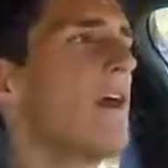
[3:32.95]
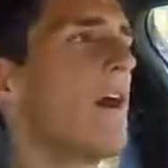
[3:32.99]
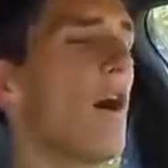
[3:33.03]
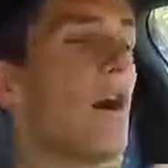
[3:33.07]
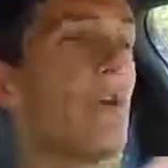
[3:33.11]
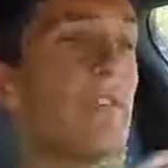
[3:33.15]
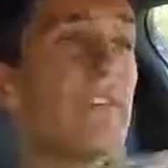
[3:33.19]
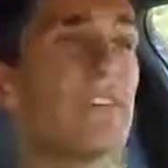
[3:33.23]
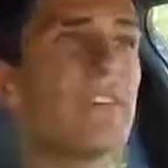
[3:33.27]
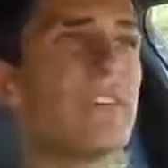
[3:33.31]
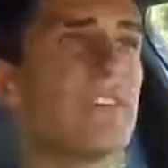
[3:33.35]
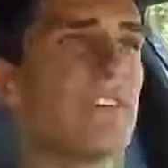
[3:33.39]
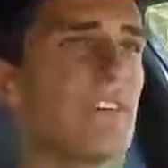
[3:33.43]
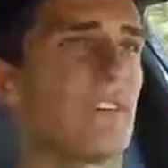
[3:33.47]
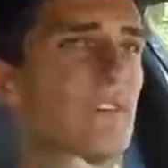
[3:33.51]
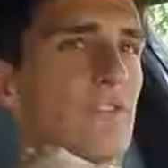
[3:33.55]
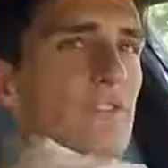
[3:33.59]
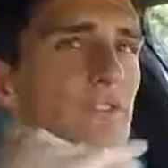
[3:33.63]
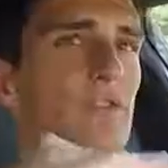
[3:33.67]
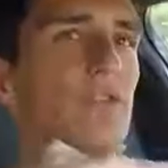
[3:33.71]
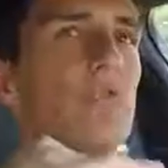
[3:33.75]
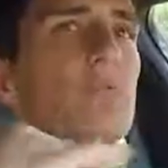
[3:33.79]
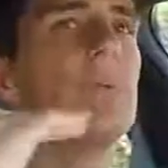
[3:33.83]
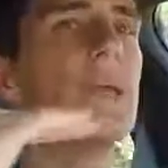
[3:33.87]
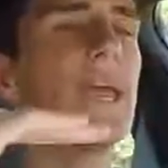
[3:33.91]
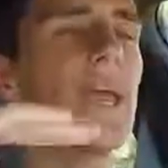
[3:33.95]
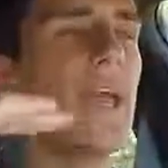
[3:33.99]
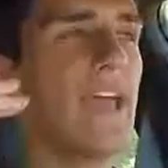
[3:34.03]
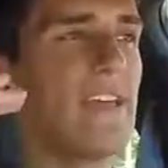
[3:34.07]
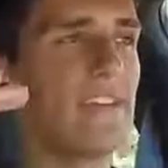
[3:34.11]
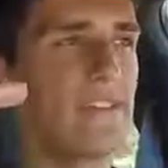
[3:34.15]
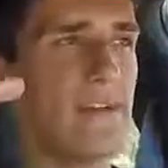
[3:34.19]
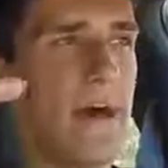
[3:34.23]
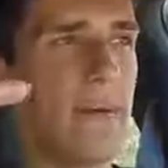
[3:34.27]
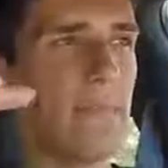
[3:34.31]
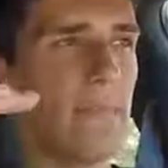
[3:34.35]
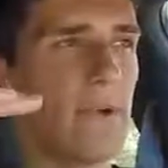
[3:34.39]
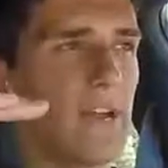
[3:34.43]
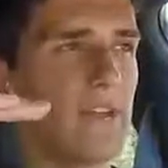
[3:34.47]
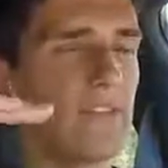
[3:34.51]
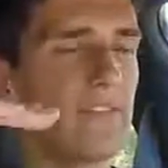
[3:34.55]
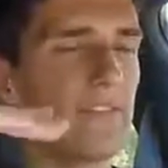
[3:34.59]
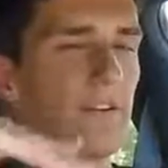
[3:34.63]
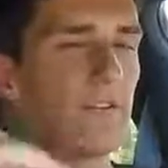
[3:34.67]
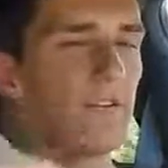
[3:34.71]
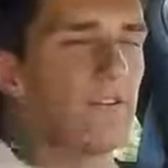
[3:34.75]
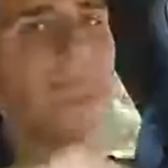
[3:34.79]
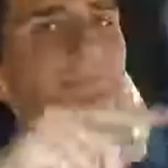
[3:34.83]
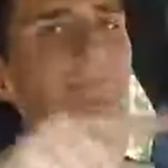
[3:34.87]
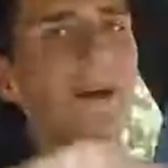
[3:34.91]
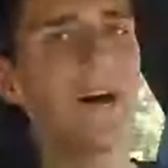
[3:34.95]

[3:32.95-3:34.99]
all these things to be a top rated seller.